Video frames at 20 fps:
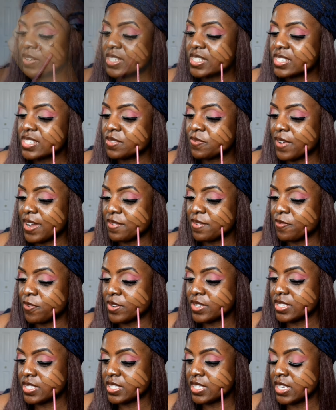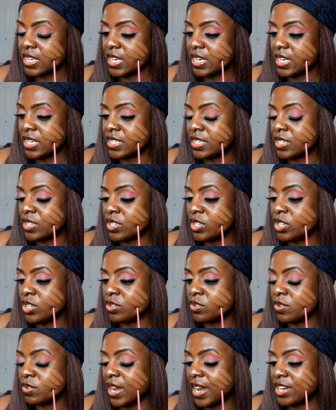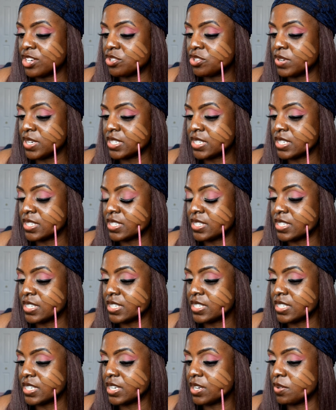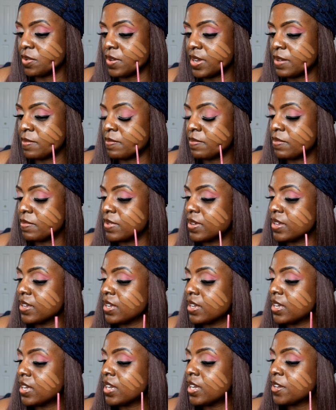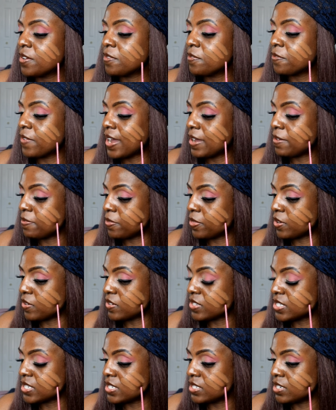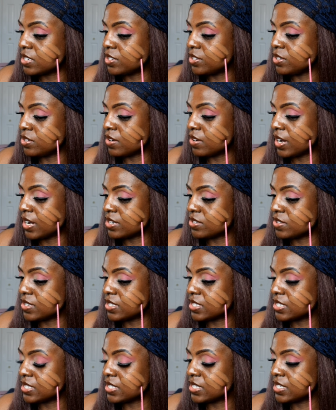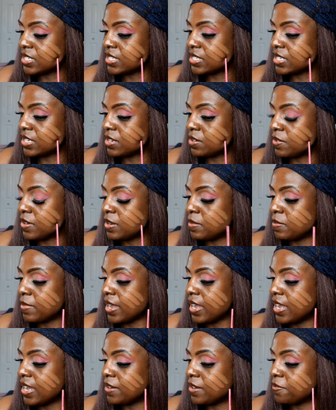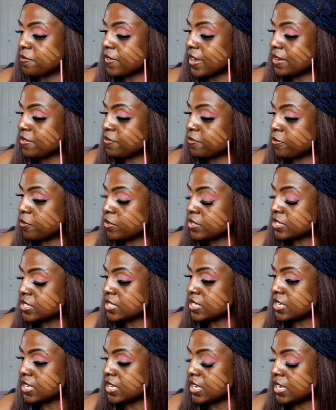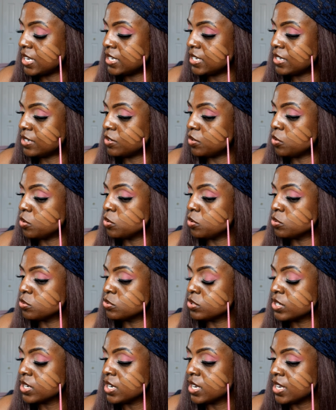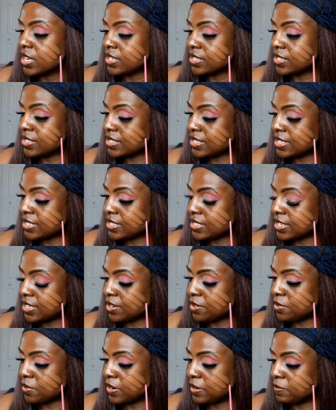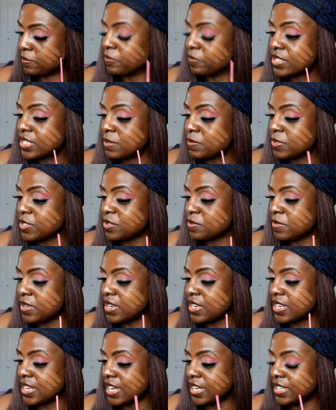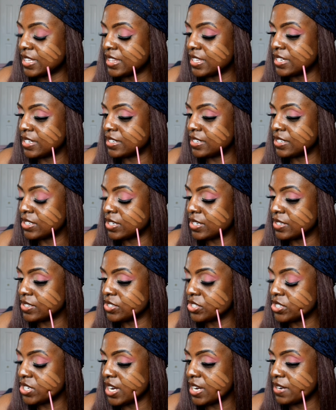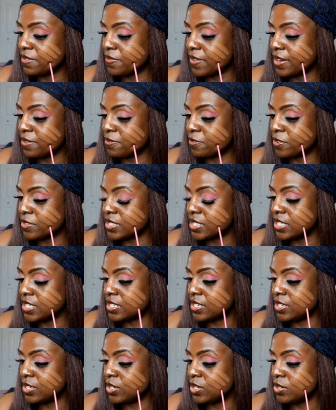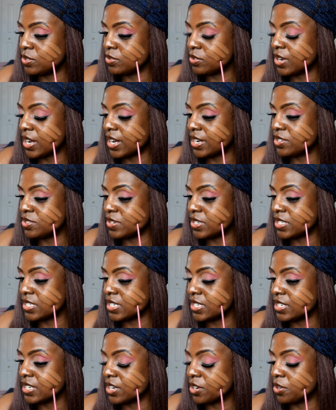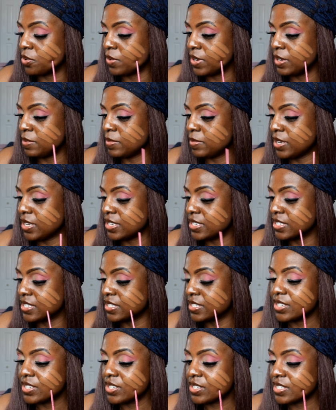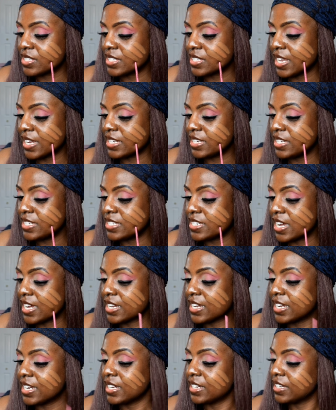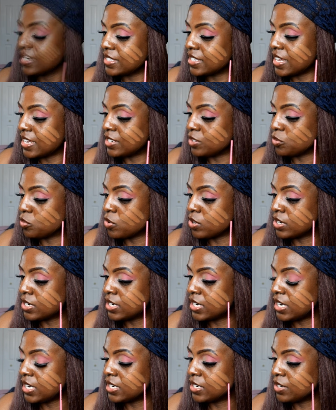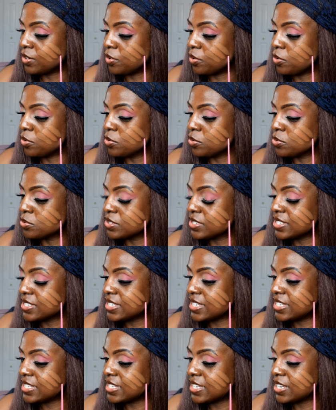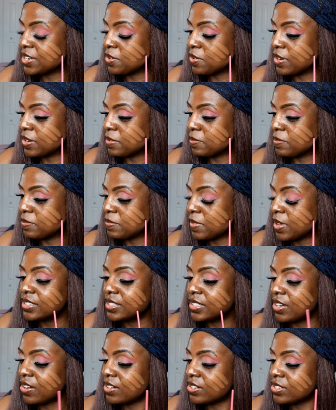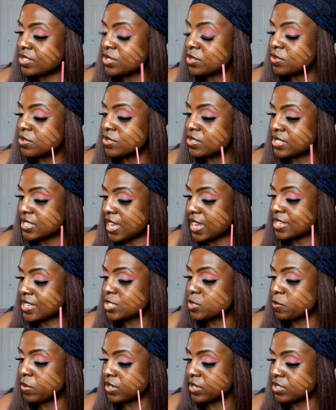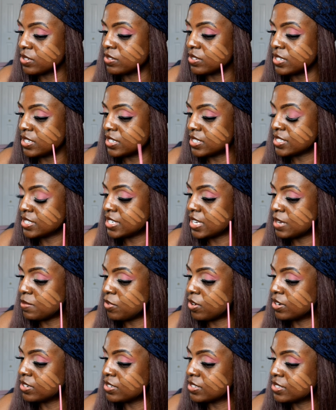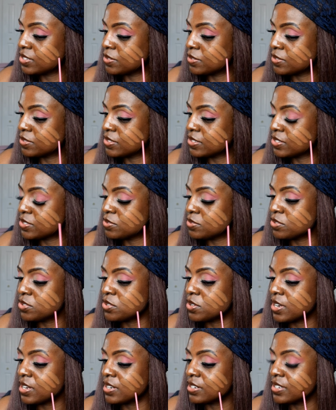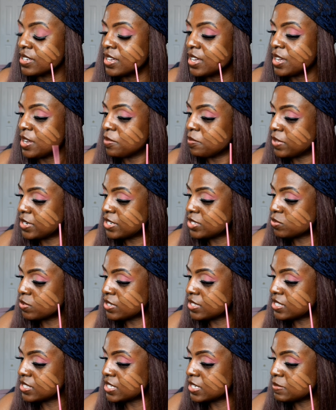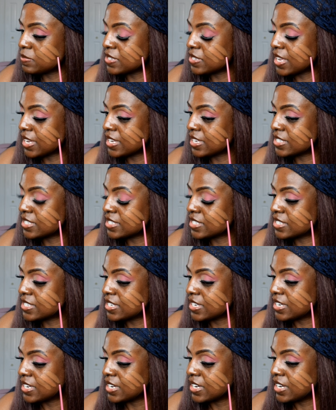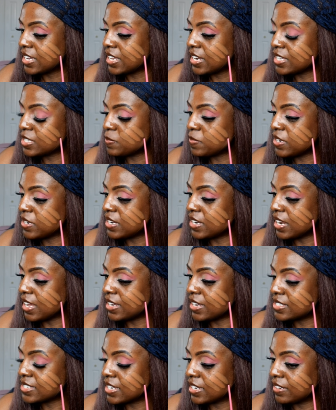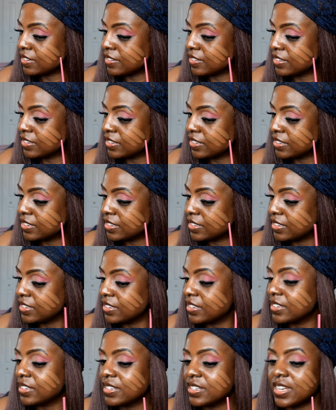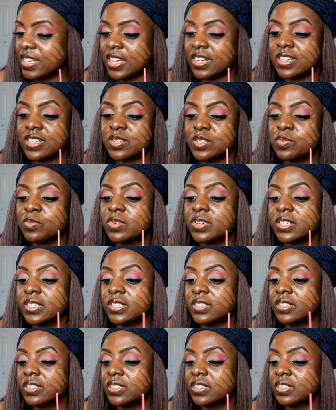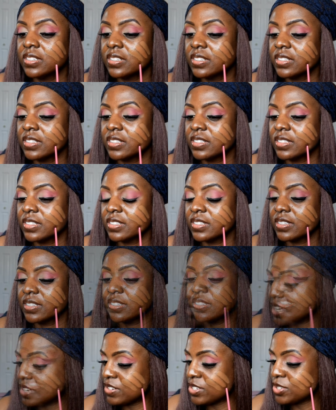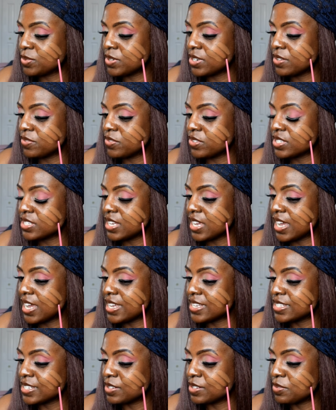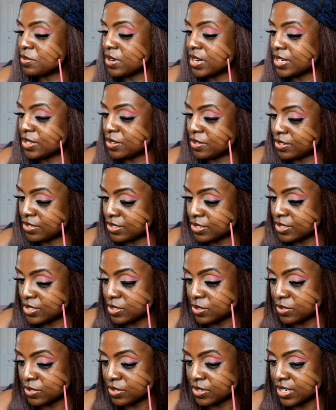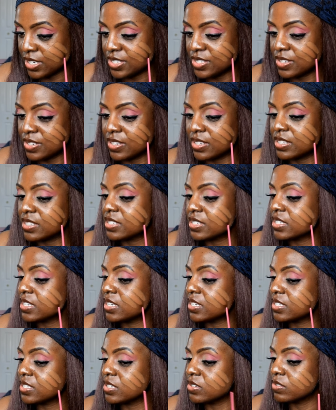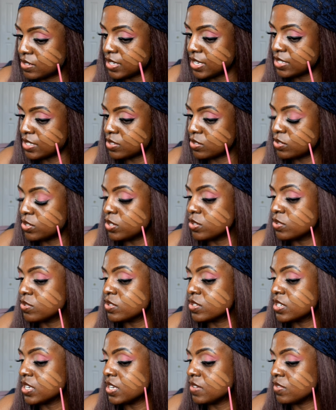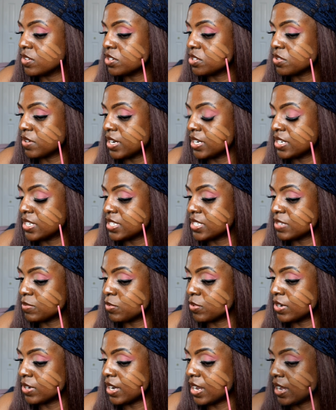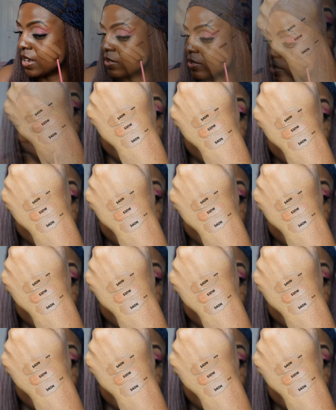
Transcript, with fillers: this is 540 in the new hydrating CC cream. 530 in the new hydrating CC cream and 540 in the old CC cream. Seems to me that the shade 540 in the new hydrating cream is just slightly darker than the one in the old CC cream. The undertones are spot on, they're the same undertones, neutral, but this one seems like it's a little bit lighter than this one now this one obviously has a red undertone as you can see so there's no use even trying this one out